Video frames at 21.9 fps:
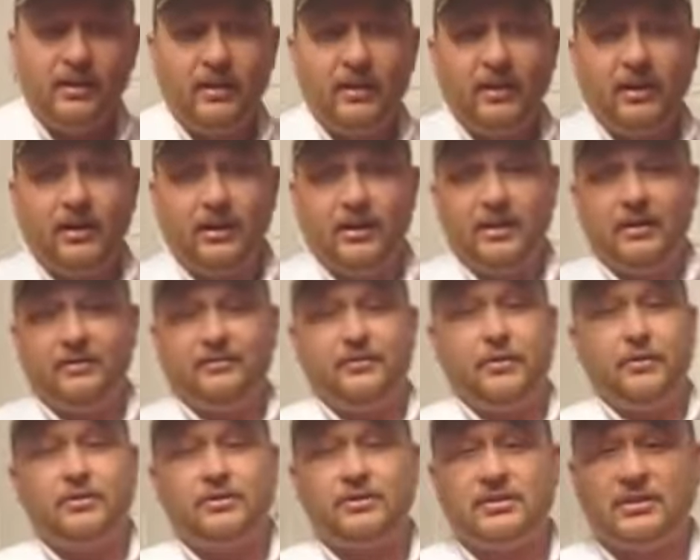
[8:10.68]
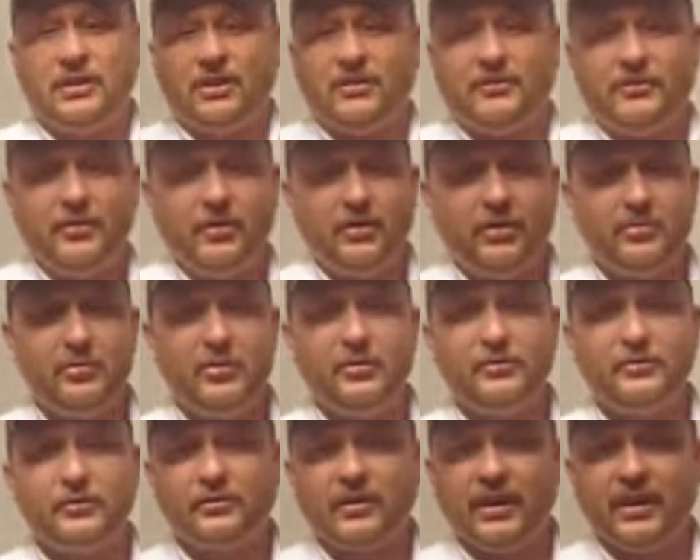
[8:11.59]
Again, folks, sorry for all the
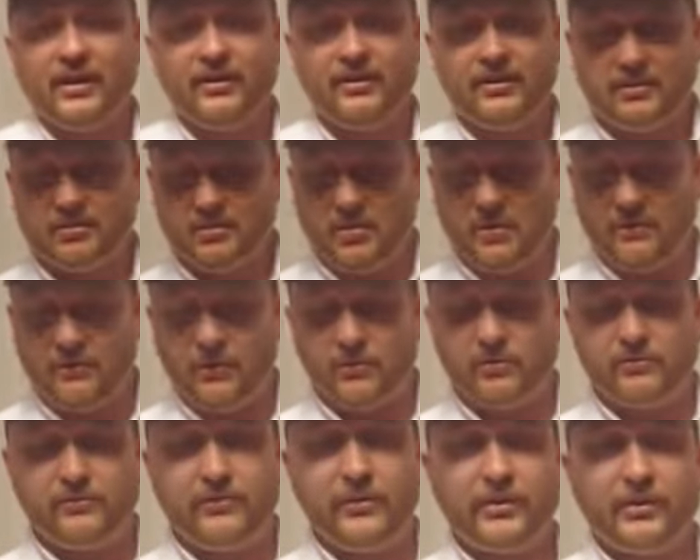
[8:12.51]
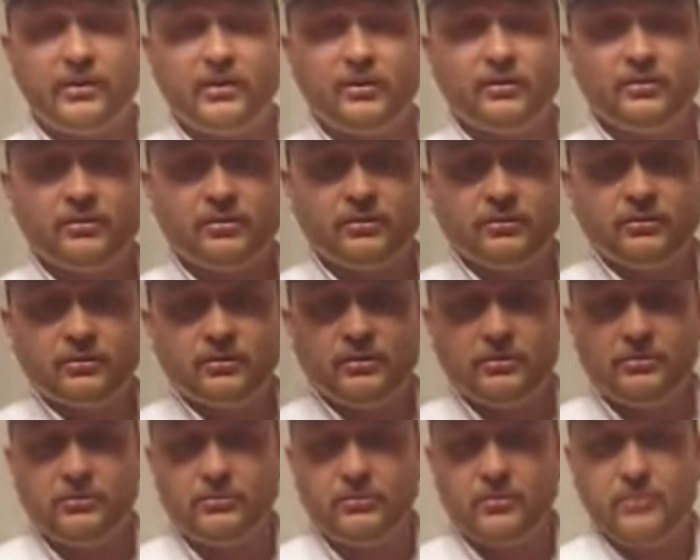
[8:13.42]
moving around. This is my first video, so
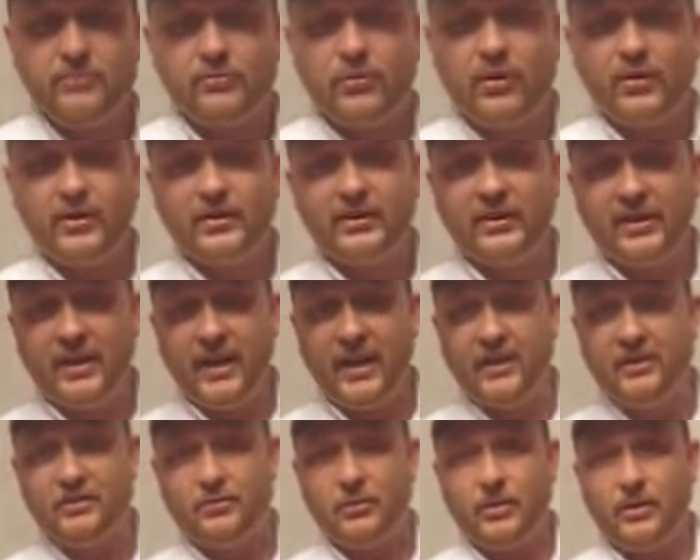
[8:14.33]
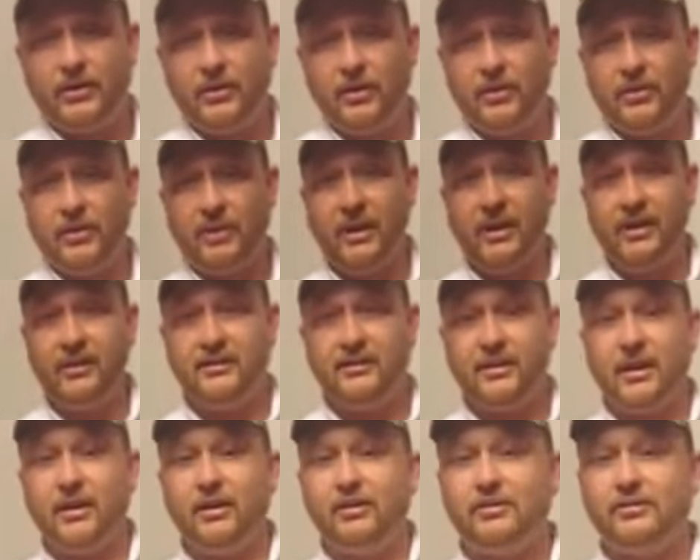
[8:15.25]
we're working it out, working all the kinks
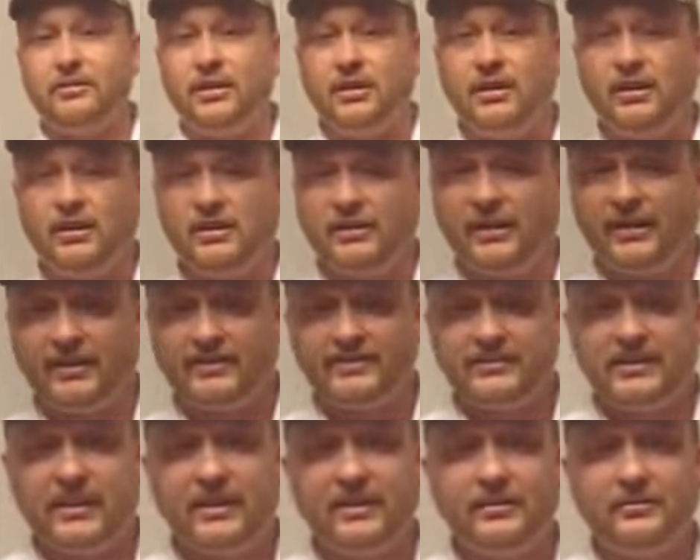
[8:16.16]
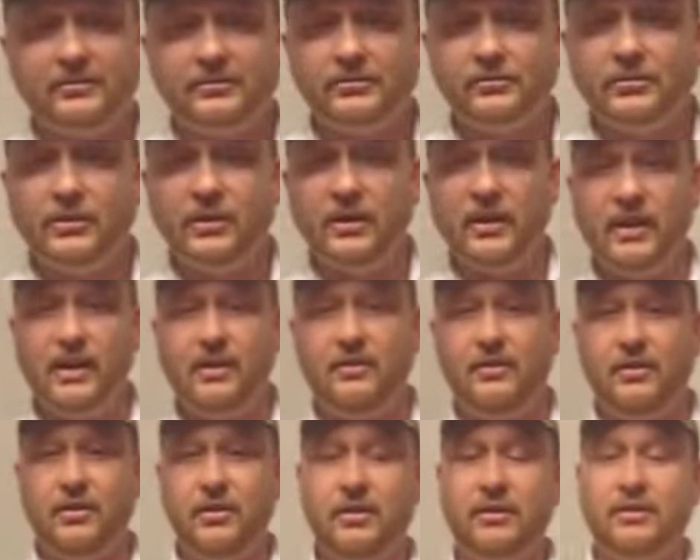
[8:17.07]
out. Next time, we'll
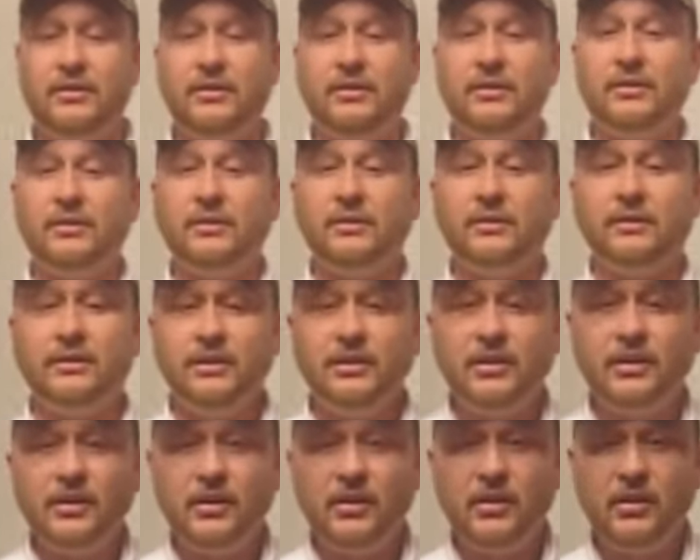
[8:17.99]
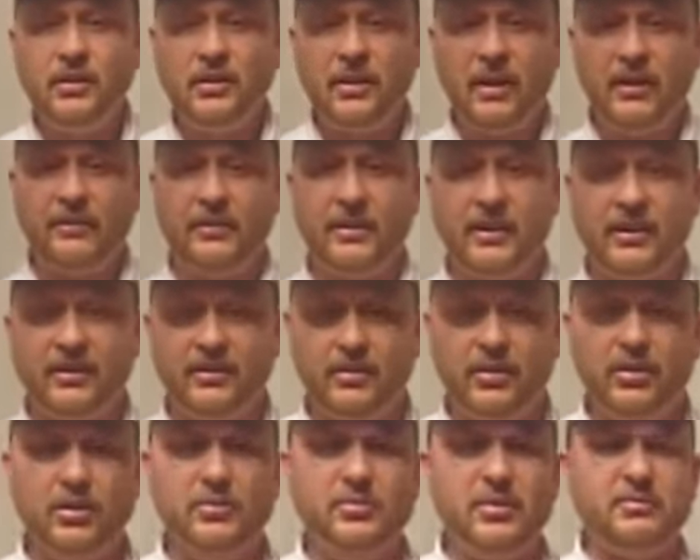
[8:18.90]
have everything a
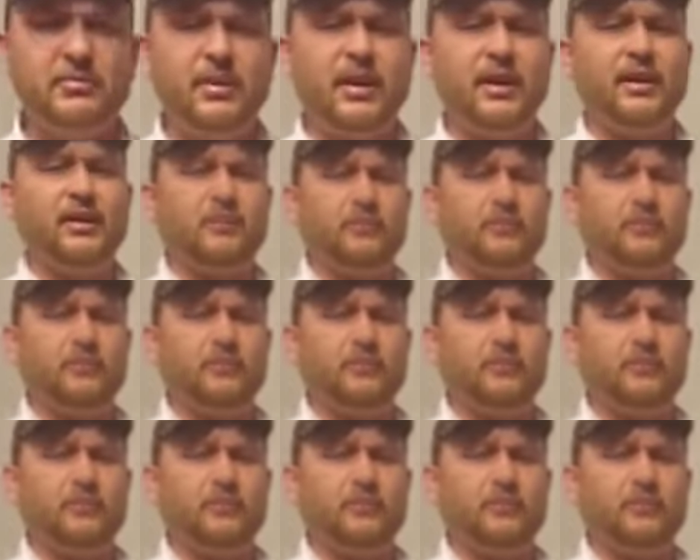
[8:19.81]
little bit better and